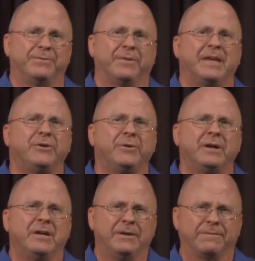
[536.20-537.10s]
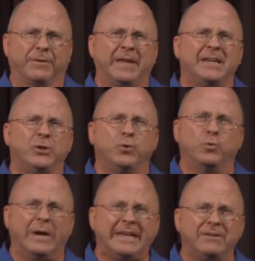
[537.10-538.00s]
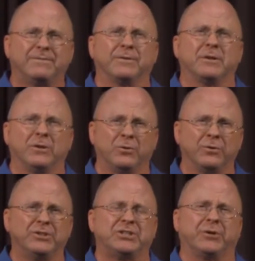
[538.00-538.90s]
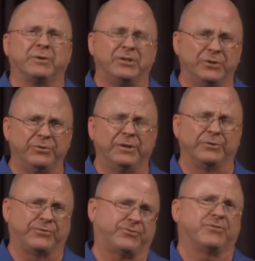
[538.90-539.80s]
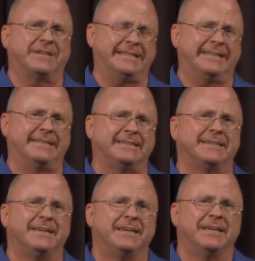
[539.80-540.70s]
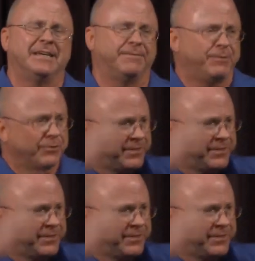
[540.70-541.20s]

For they who wait for the Lord shall renew their strength. If you're